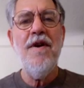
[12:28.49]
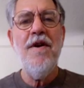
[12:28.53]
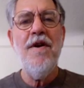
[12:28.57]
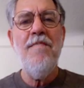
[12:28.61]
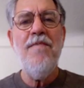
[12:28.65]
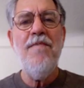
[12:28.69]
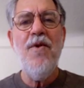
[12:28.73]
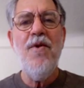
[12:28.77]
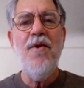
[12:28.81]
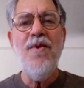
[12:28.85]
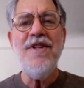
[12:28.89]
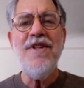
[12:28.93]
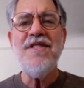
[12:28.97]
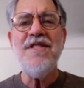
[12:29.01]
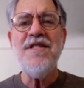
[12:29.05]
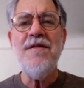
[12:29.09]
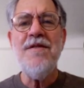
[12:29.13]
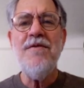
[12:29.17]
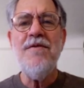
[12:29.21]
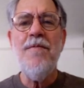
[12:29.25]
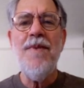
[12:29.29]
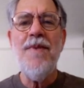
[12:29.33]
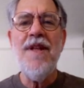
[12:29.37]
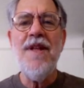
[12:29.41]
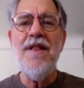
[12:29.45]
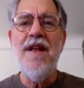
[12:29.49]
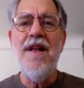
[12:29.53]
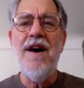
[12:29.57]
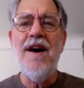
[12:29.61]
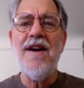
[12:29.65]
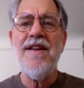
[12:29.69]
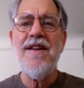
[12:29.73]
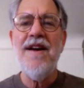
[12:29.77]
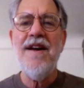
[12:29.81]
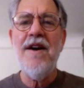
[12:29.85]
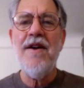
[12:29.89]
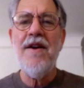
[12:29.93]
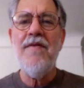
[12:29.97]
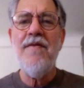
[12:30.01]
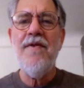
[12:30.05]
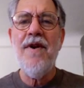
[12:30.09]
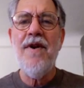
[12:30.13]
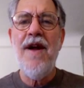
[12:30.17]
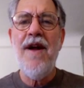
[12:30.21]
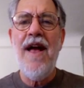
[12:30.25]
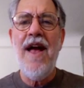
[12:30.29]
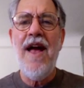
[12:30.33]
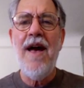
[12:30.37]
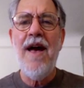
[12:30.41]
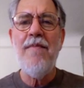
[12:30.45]
but we seem to be locked out of our
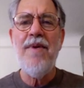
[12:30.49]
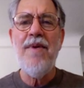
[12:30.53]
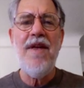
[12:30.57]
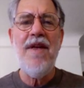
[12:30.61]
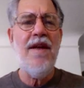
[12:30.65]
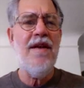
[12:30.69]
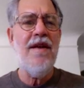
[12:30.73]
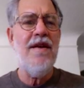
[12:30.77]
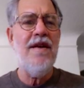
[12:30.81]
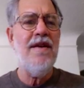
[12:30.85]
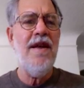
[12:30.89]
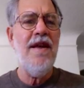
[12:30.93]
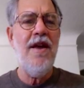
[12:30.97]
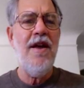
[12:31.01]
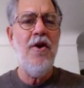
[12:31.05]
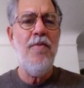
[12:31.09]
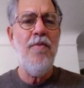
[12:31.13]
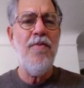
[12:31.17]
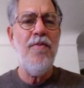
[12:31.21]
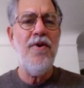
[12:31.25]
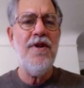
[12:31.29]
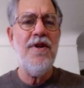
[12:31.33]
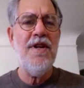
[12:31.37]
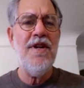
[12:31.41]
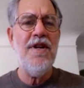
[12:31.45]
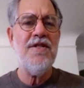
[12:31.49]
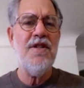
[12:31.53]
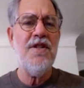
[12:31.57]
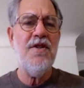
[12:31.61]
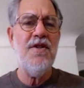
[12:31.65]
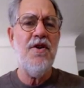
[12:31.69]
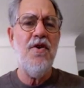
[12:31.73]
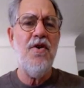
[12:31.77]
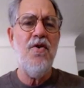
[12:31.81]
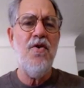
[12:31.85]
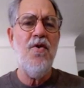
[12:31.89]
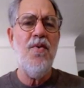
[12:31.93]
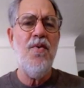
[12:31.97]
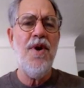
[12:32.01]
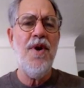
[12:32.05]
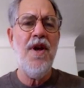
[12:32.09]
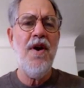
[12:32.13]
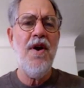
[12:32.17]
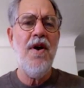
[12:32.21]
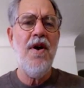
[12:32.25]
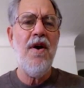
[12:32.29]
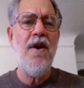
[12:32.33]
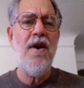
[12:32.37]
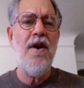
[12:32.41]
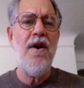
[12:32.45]
Habby, and Helper doesn't know who we
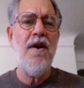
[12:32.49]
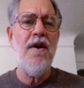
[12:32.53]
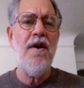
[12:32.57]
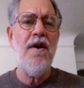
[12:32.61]
are.